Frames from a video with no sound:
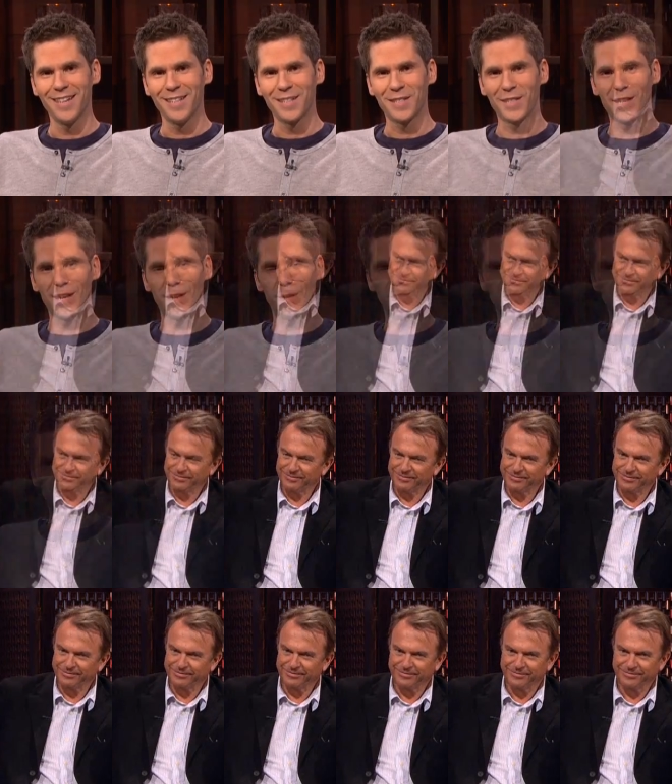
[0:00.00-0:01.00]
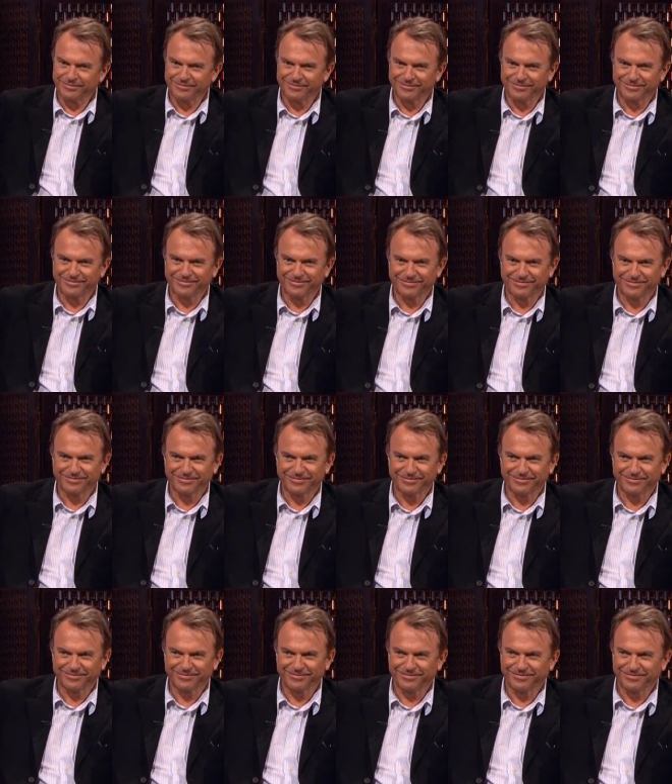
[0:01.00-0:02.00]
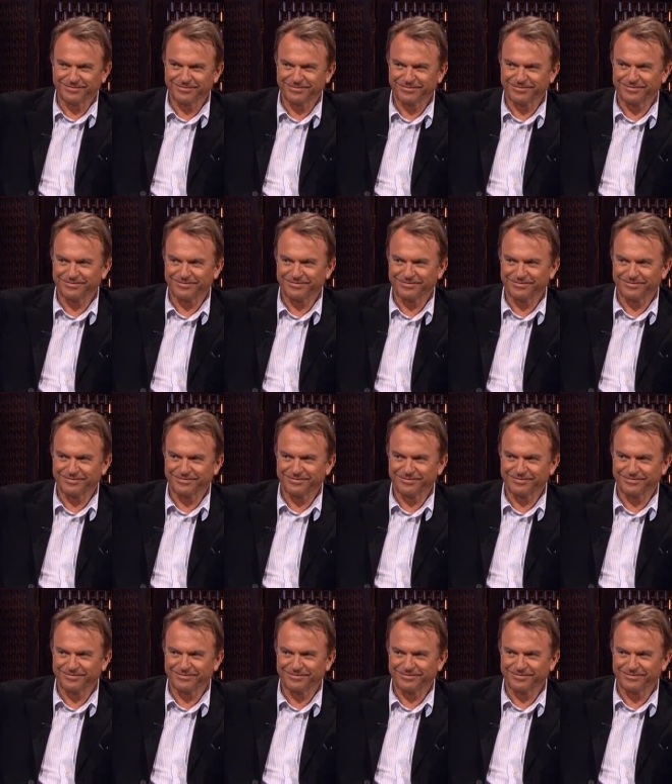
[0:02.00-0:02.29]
Sam Neill currently stars as the